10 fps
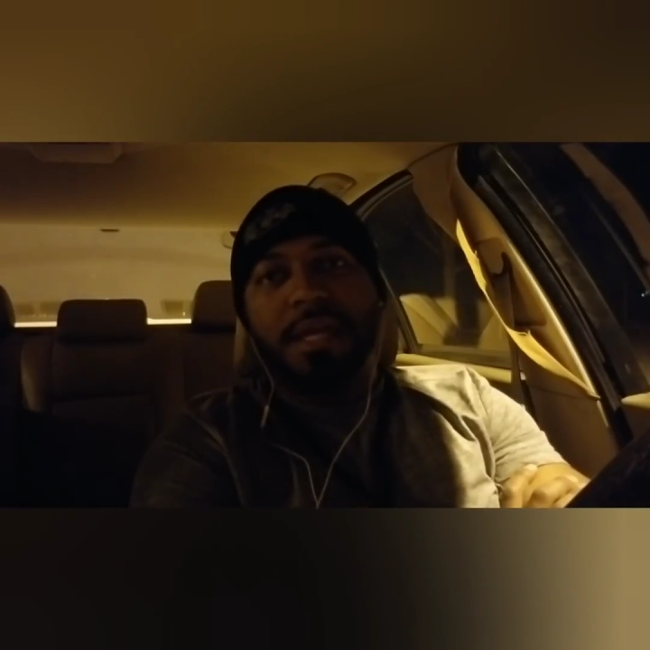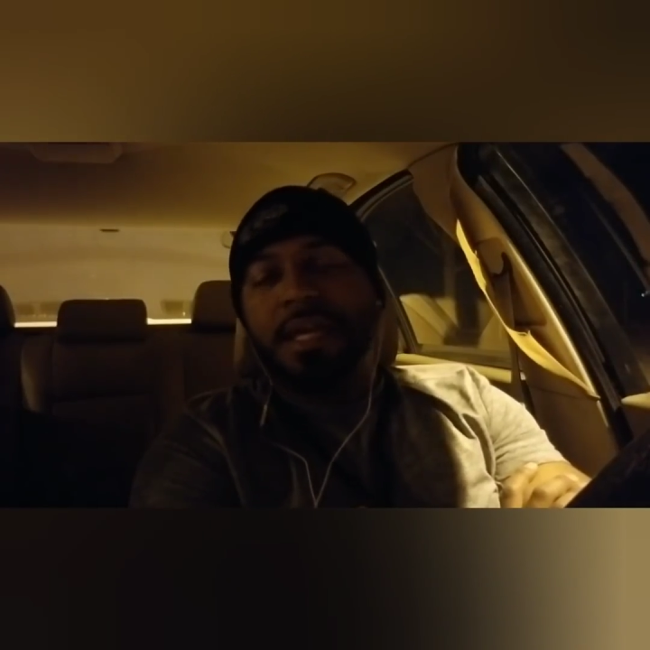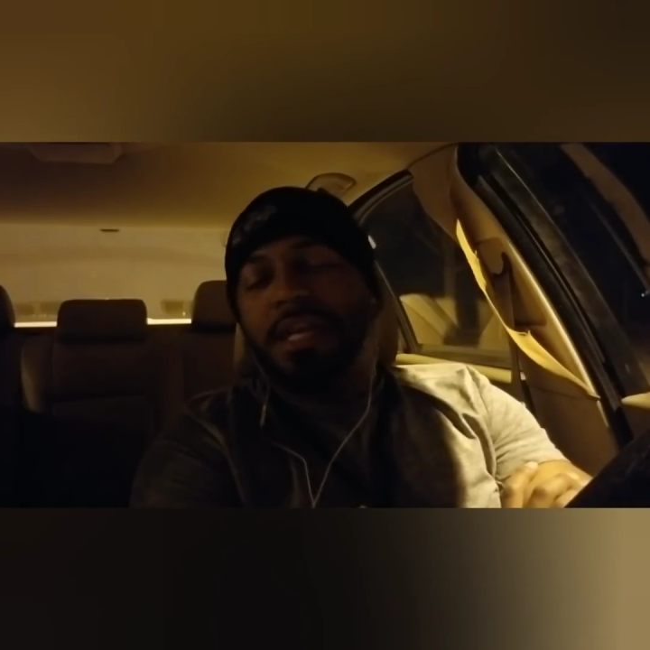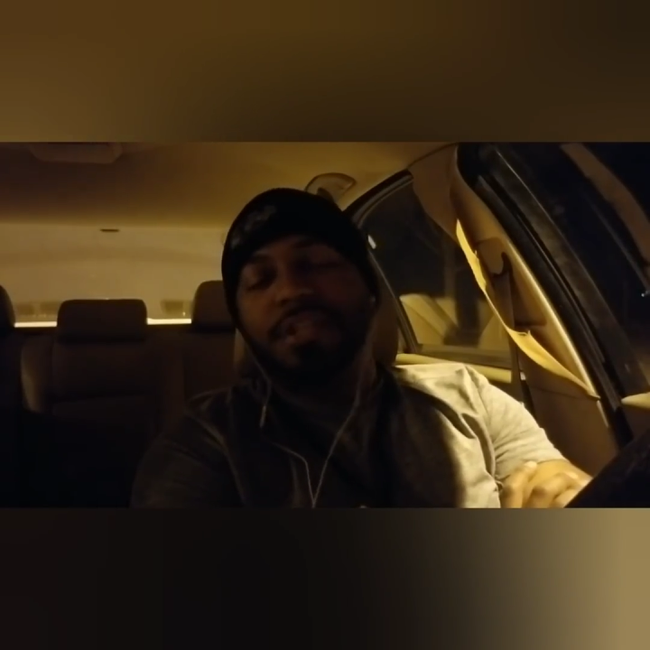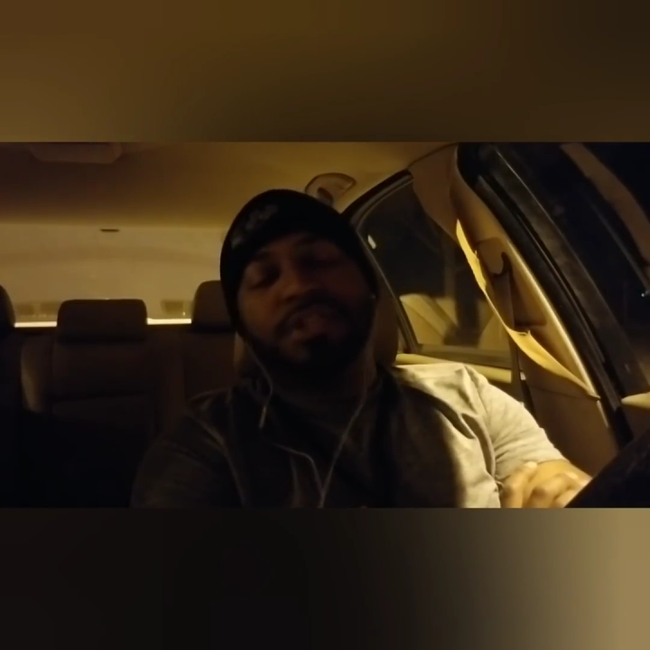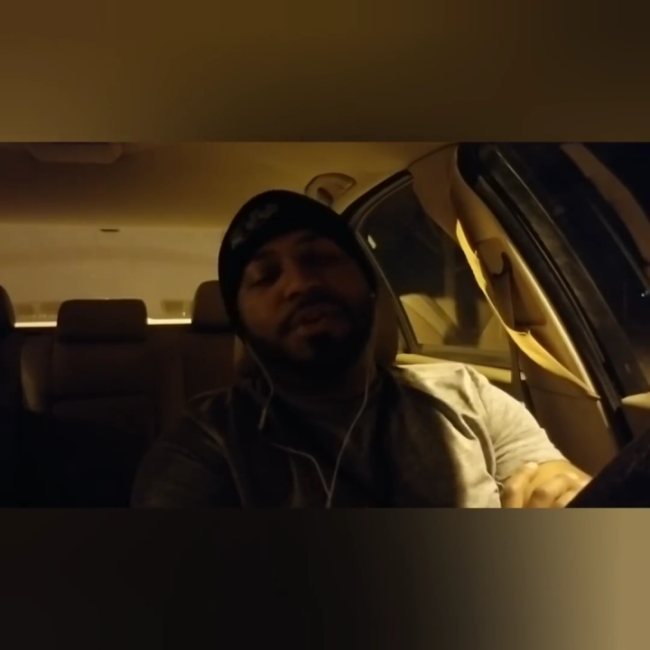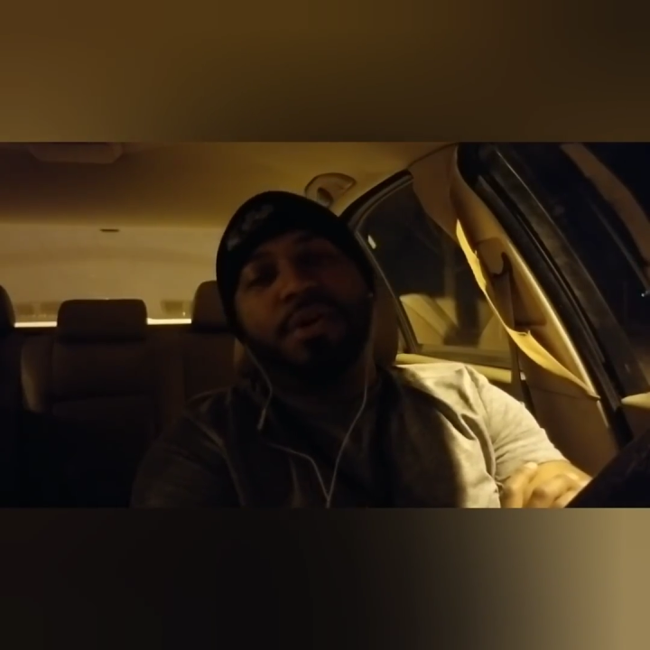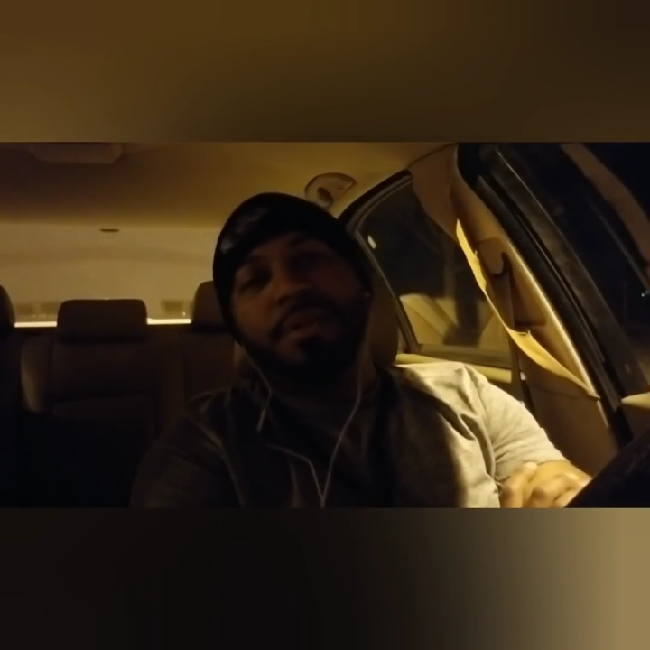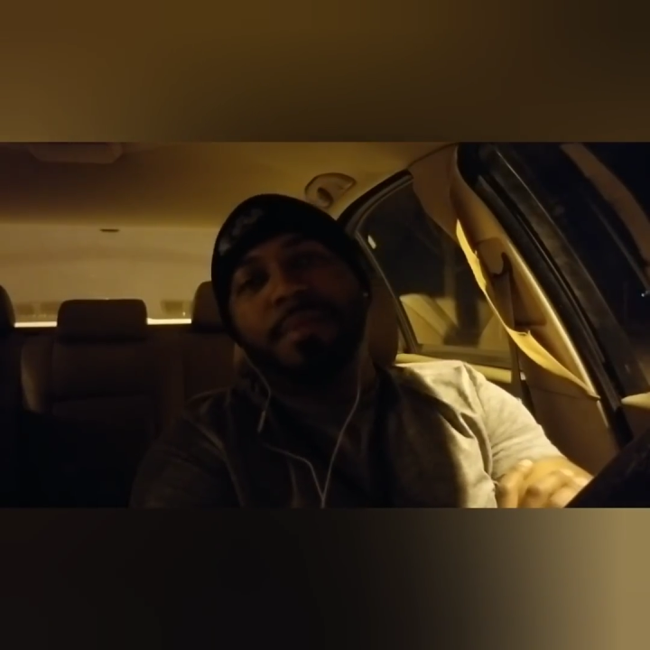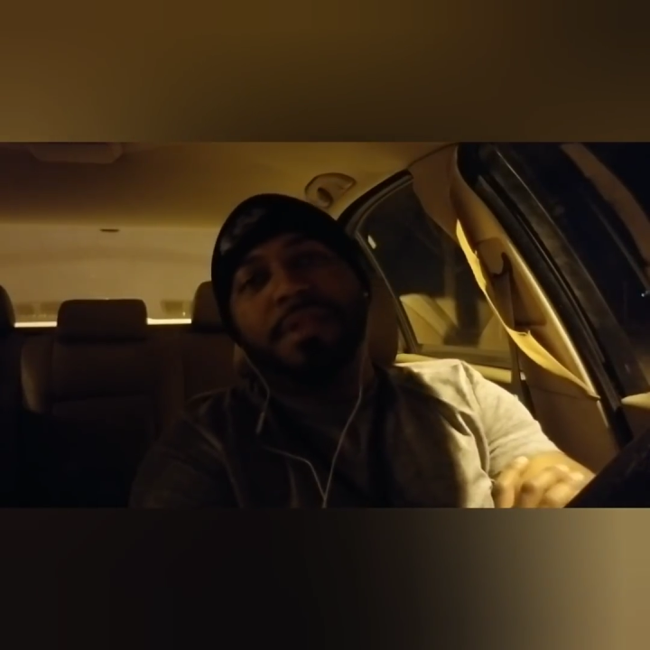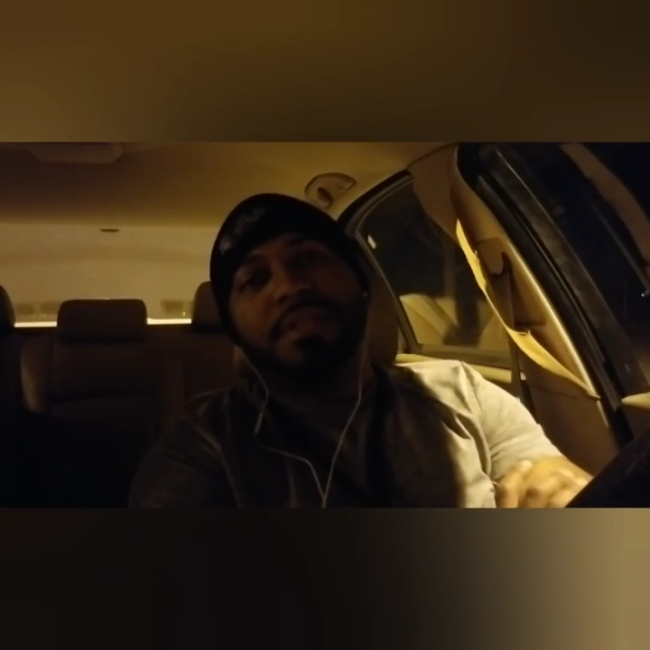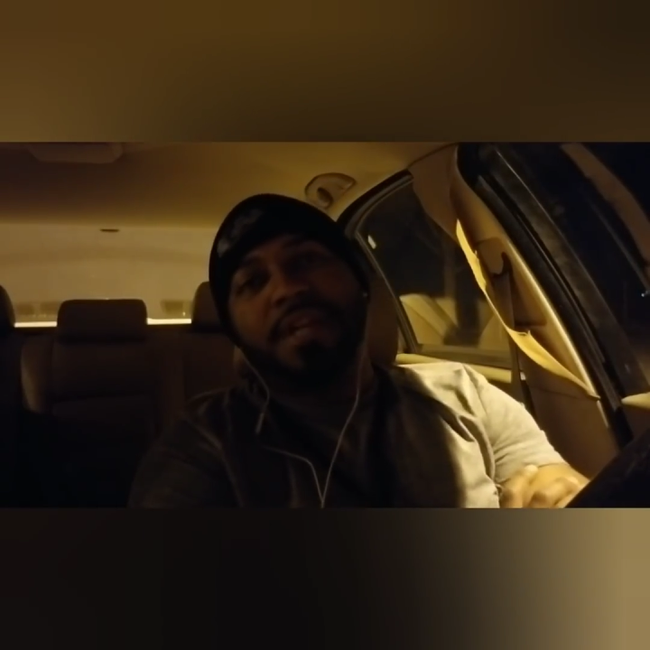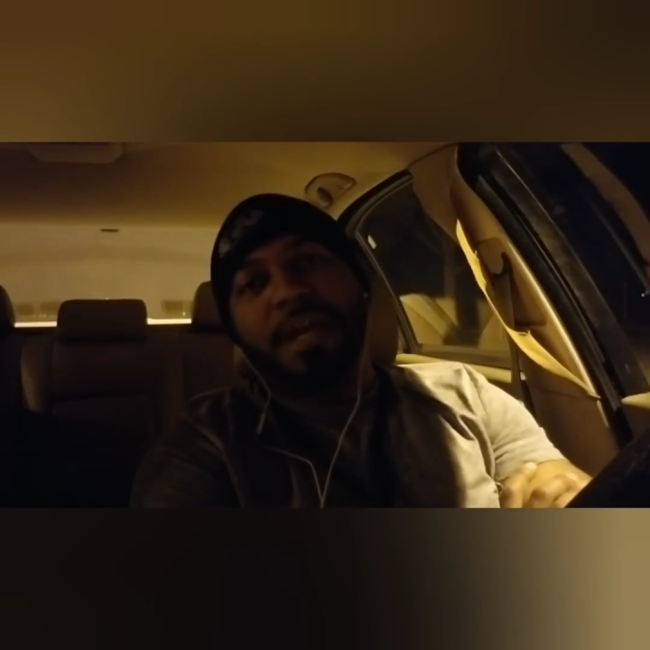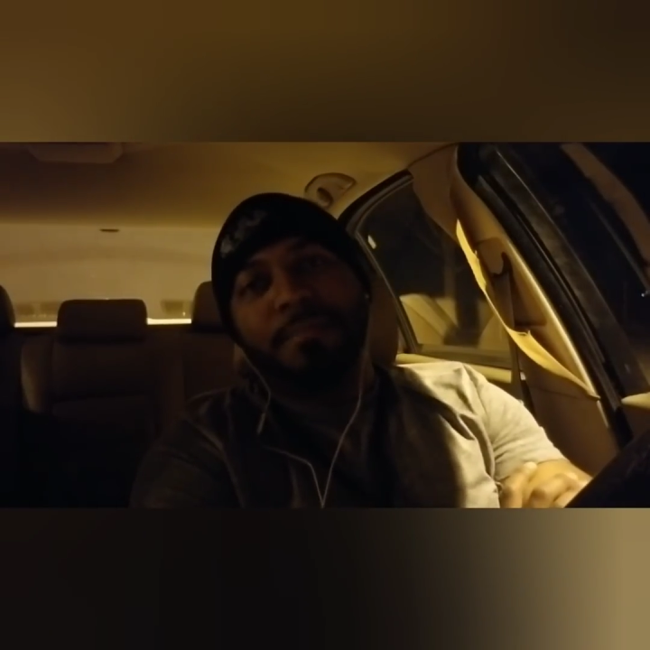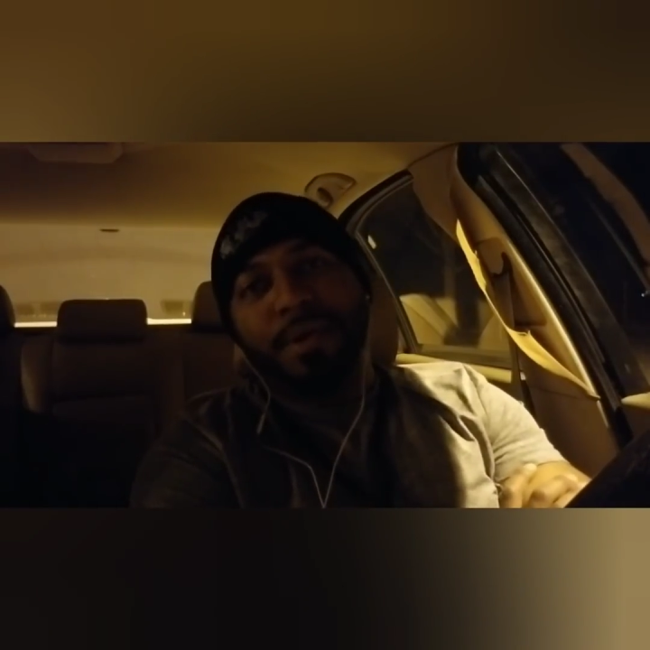he's still going to be the same